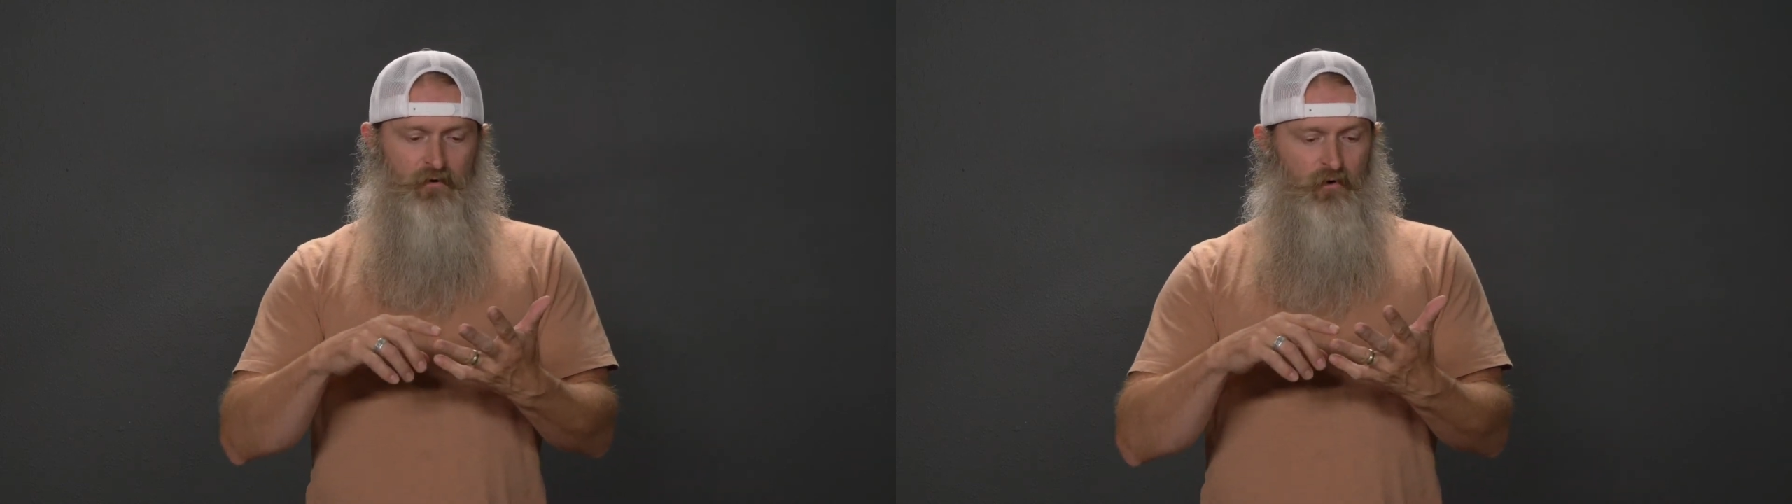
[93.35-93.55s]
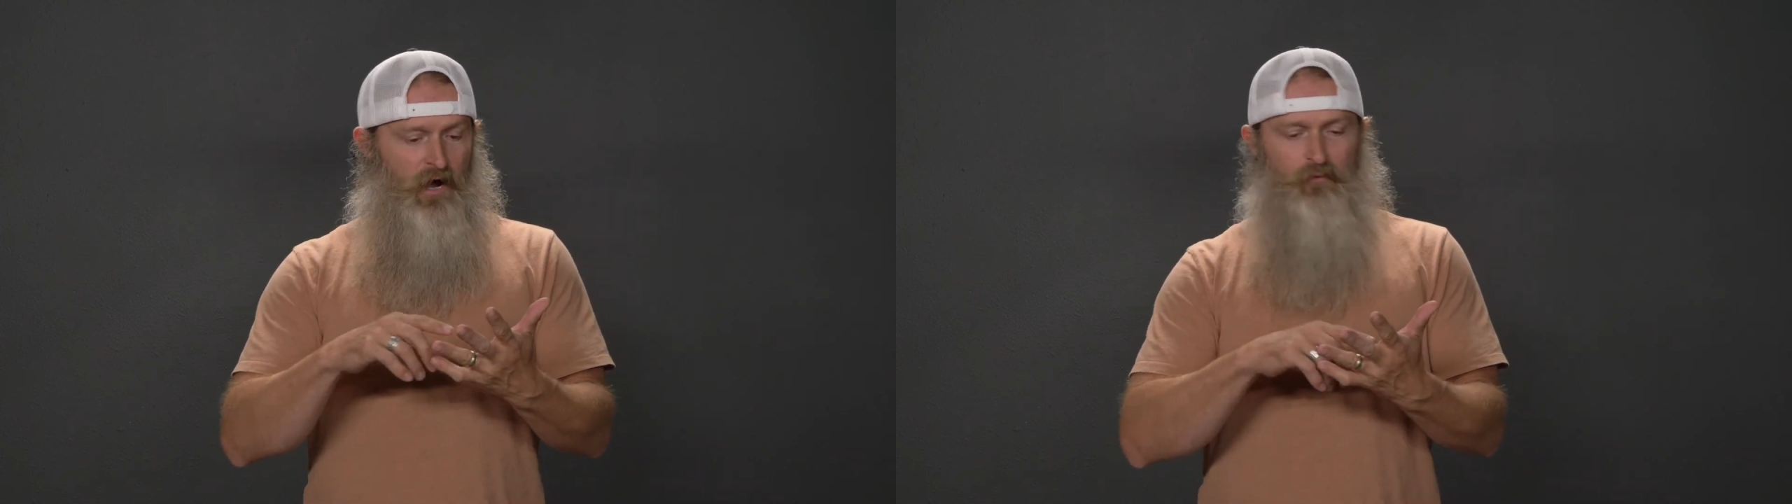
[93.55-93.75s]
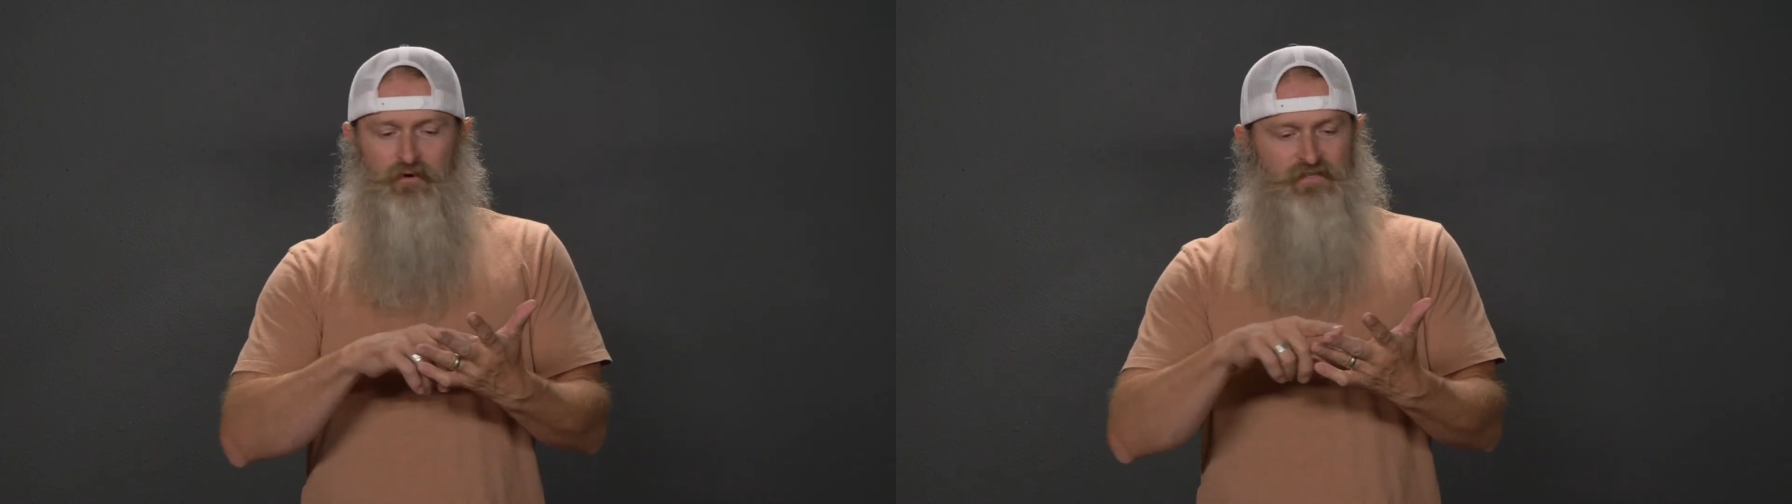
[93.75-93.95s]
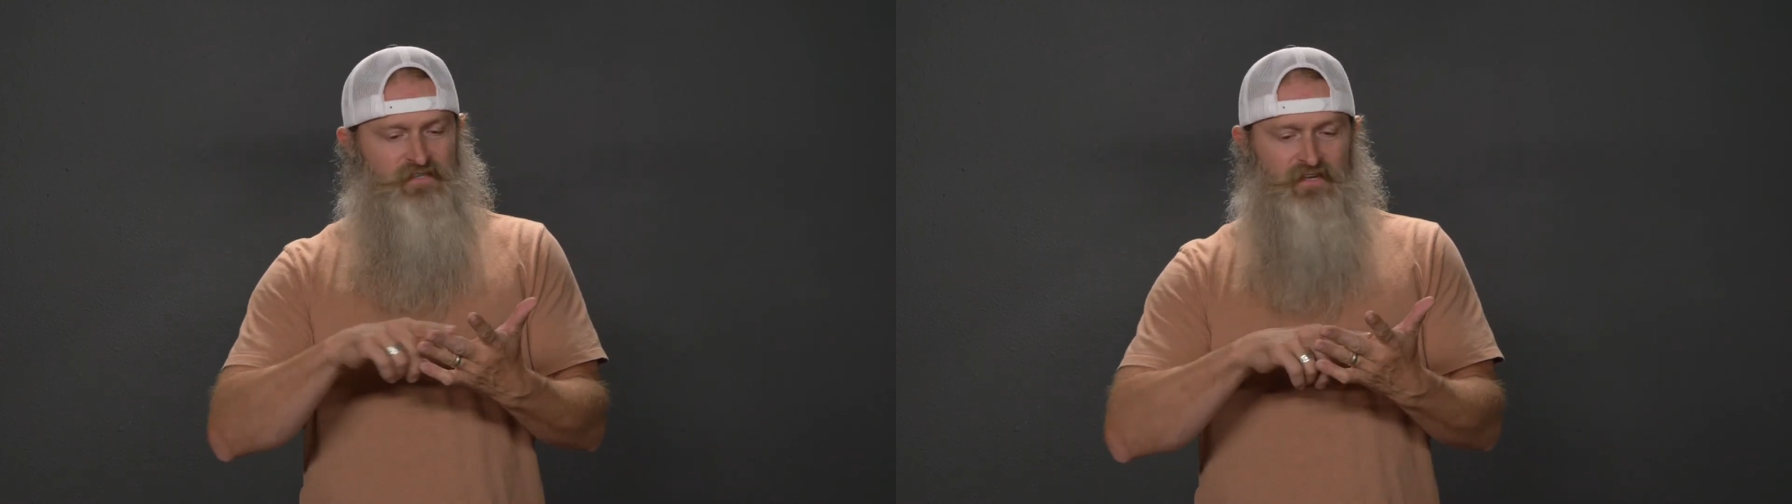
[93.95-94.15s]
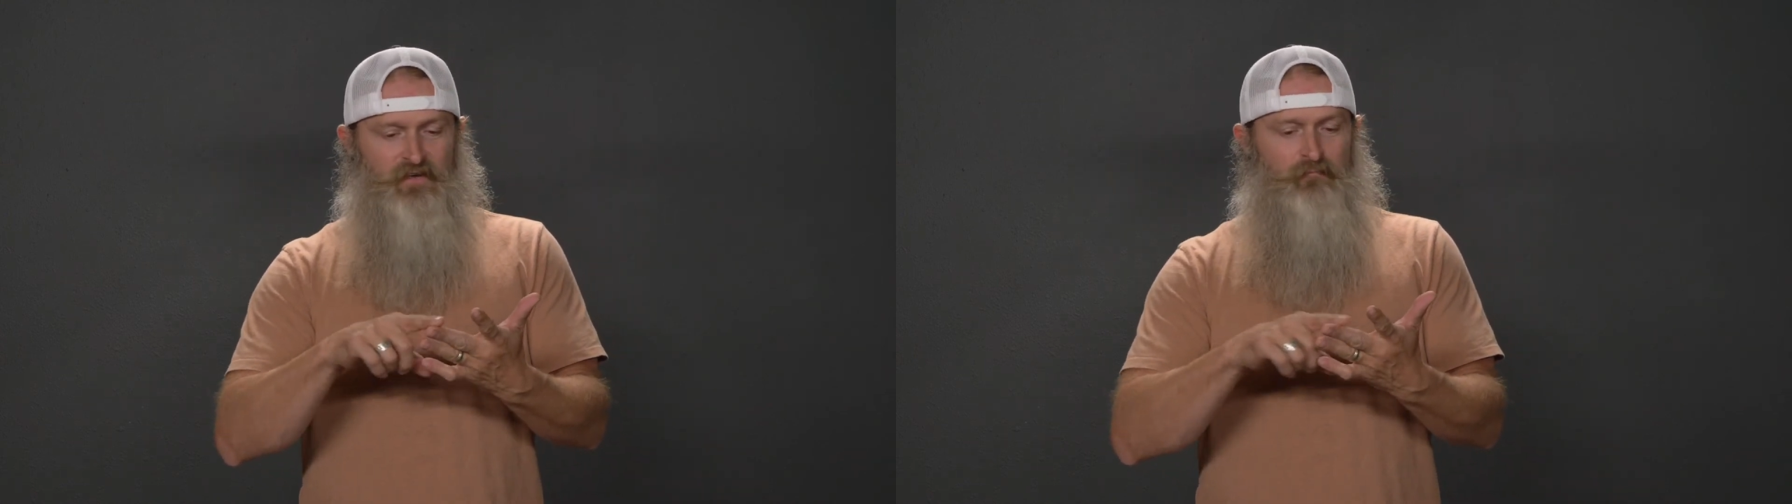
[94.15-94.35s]
Well, I was
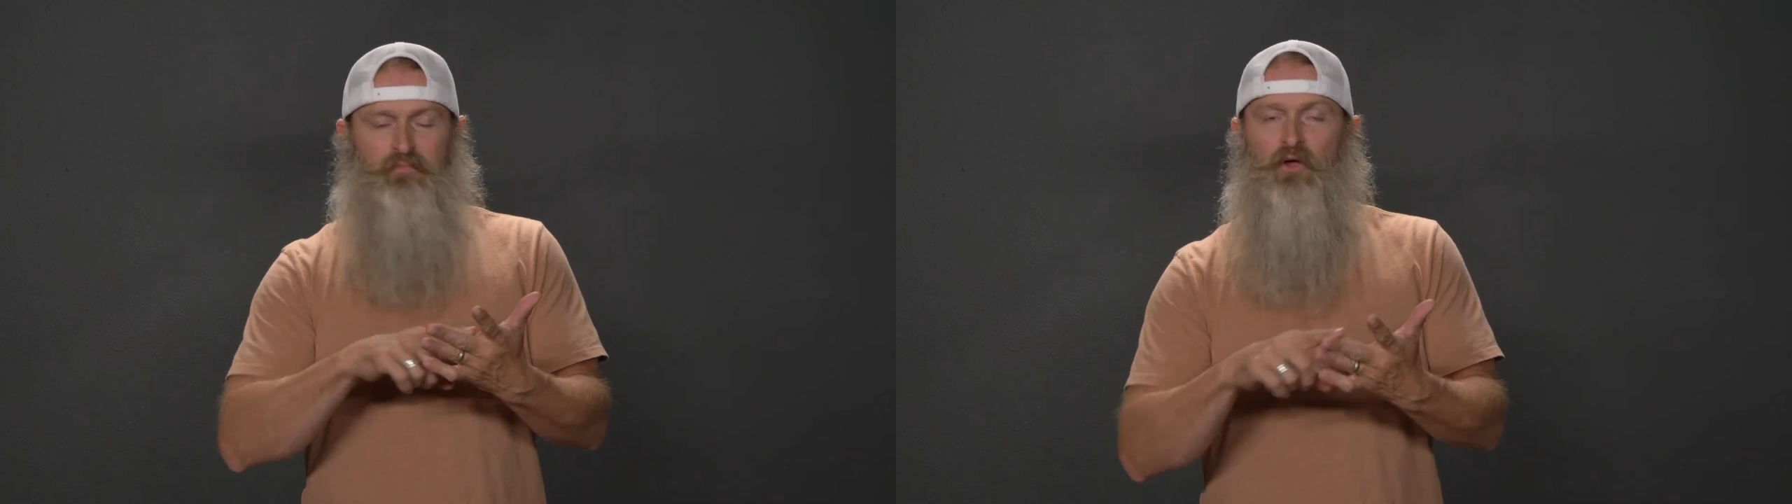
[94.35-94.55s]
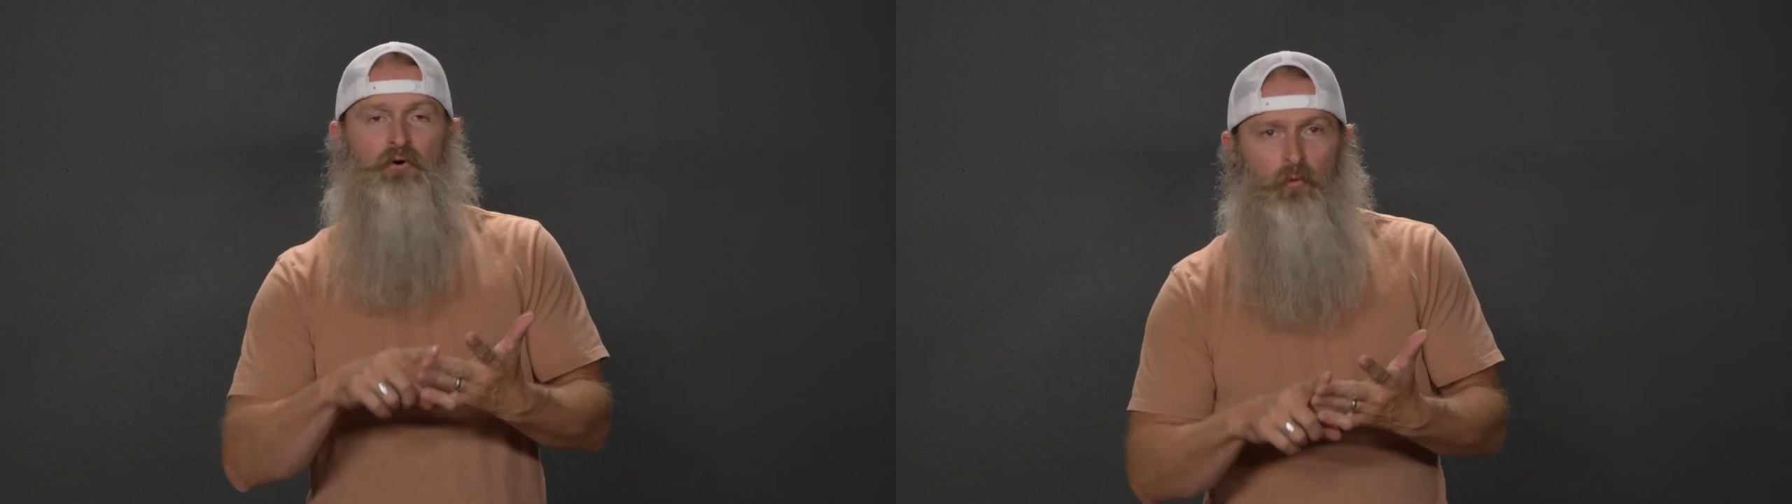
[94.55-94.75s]
blown